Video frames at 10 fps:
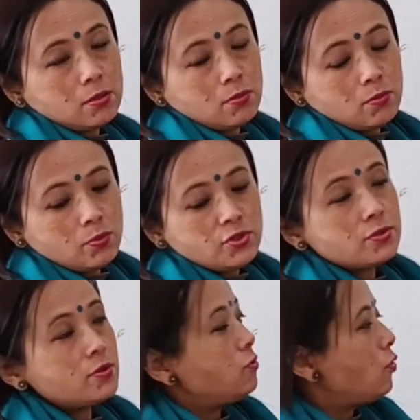which
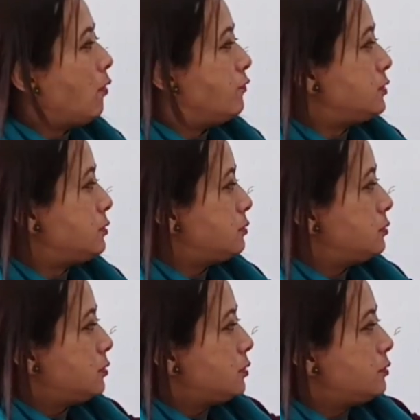is a
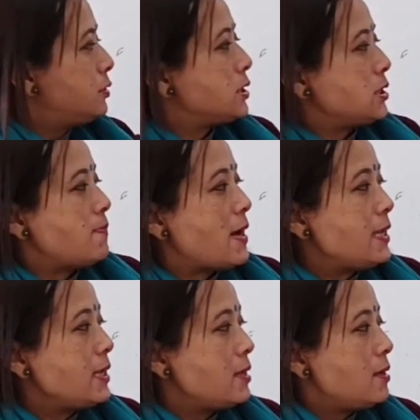novel written by
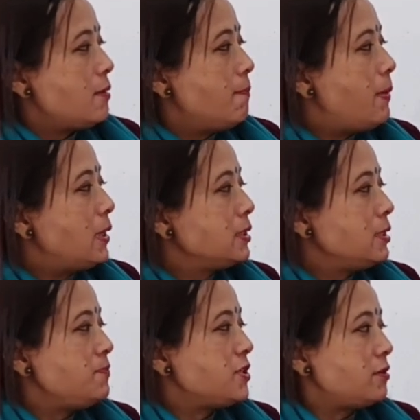
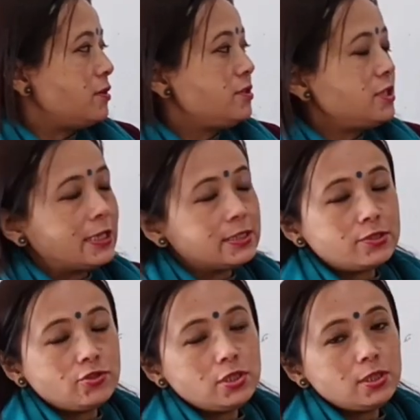Bankim Chandra
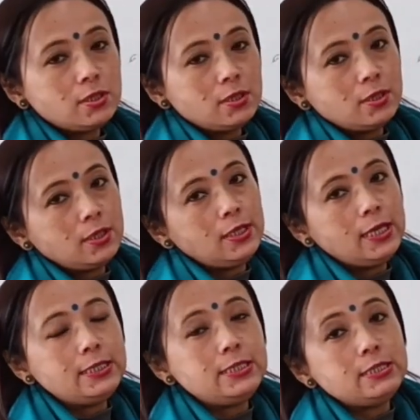Chatterjee in
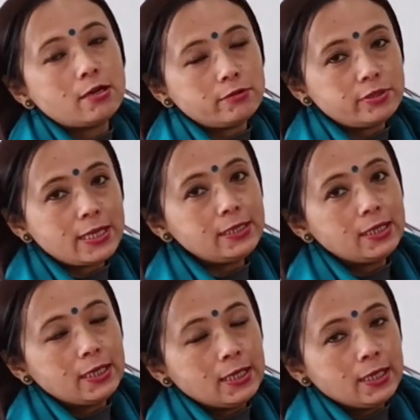
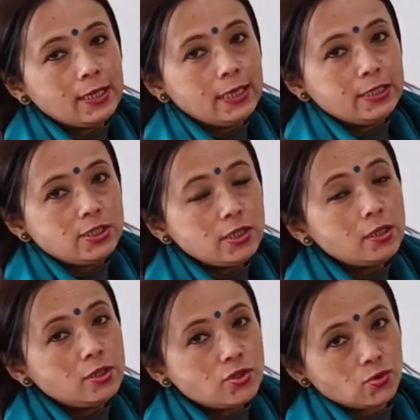
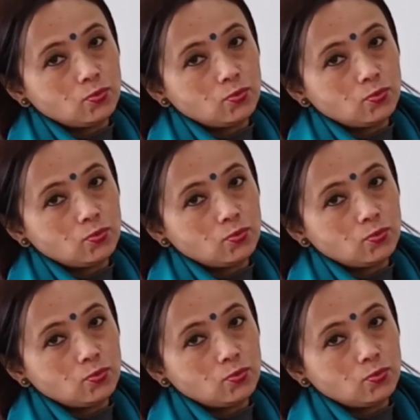1882.